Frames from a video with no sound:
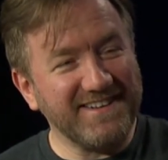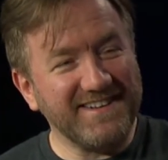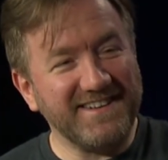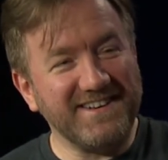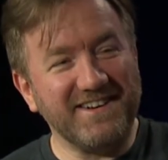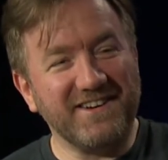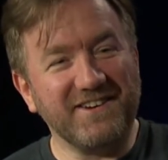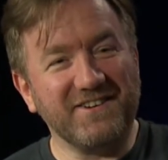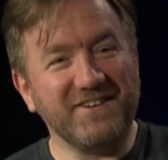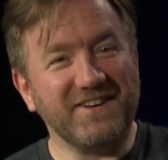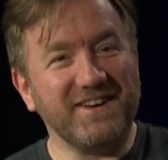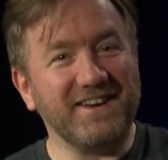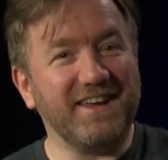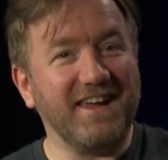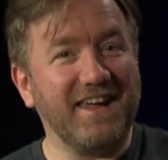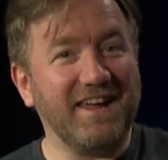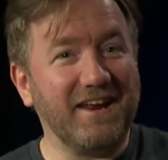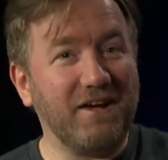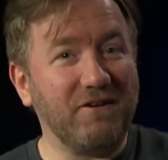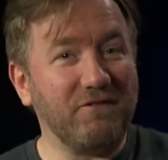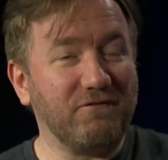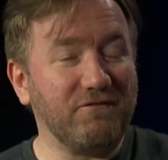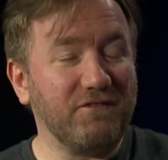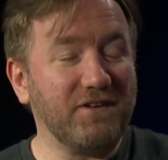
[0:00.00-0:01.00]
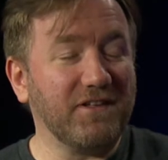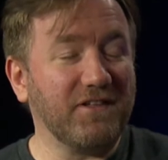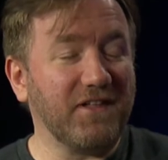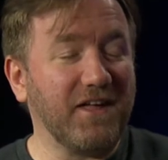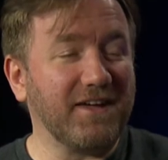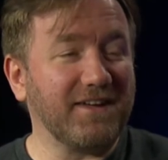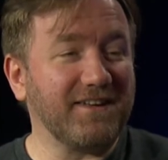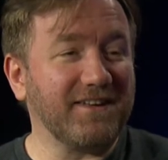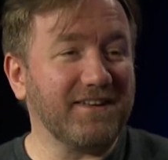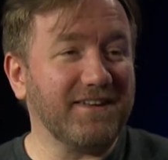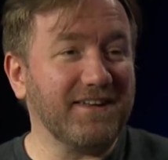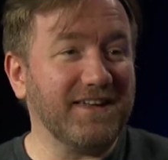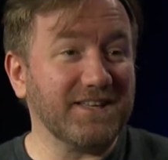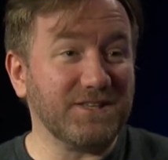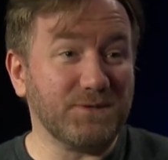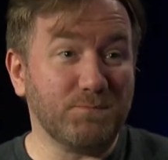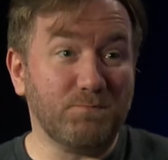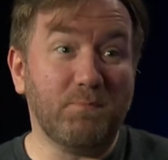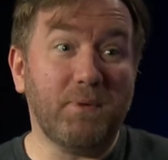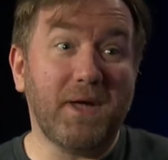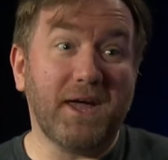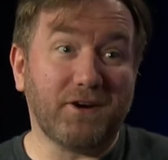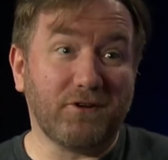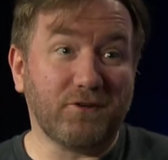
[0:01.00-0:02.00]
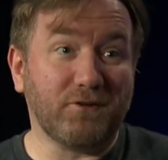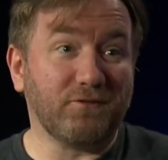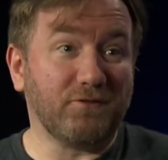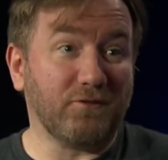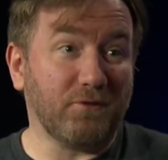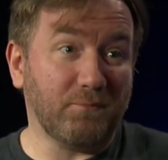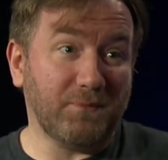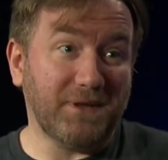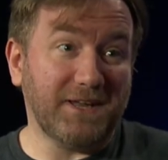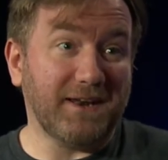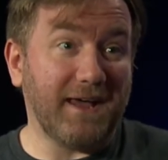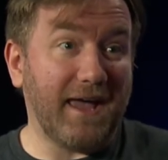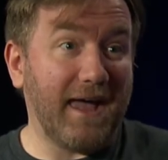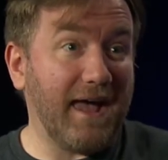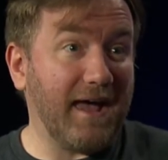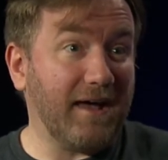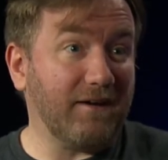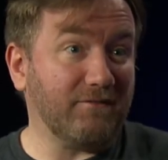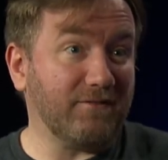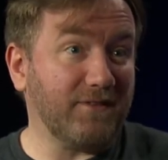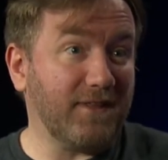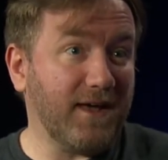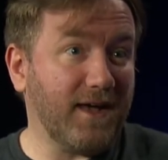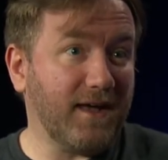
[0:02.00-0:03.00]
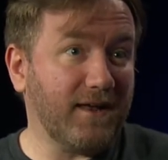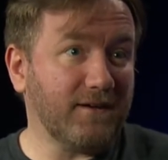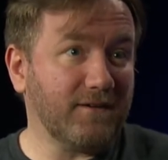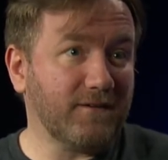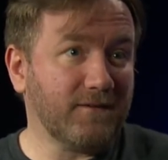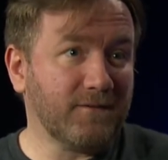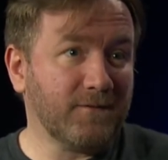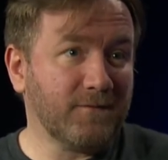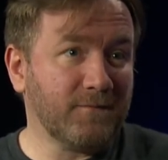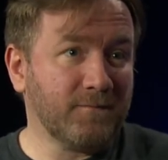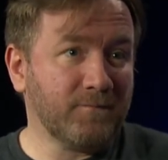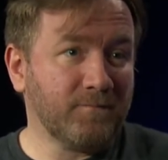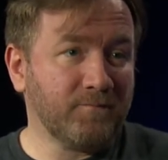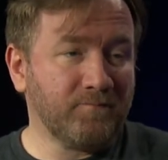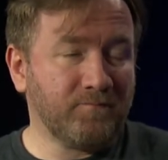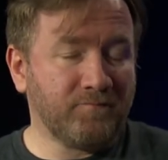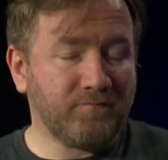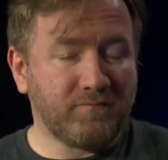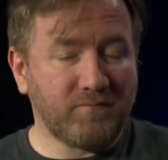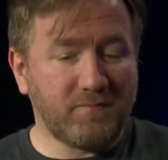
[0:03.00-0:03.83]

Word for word: you know, and, and I feel like it's better for me to have that. Sure.